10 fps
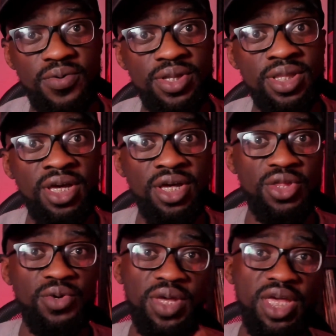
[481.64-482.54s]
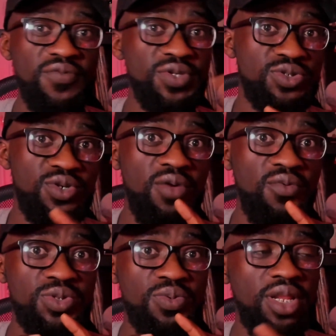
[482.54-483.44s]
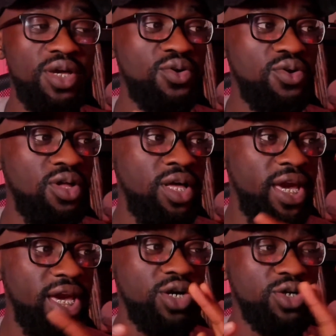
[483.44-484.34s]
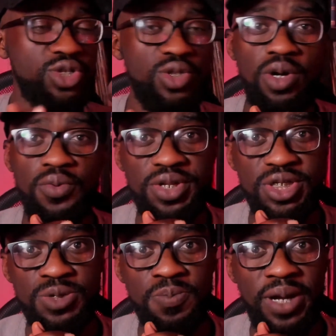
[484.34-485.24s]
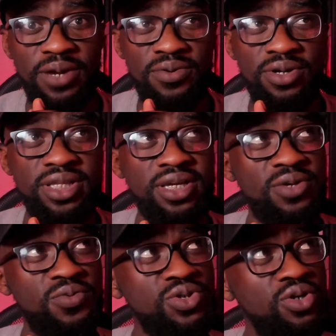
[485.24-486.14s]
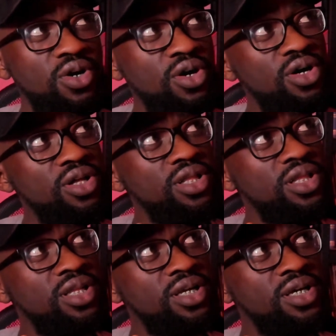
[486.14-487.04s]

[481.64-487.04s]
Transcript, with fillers: one. The way it was drawn was really cool, and also the one with the spiral. I think it was called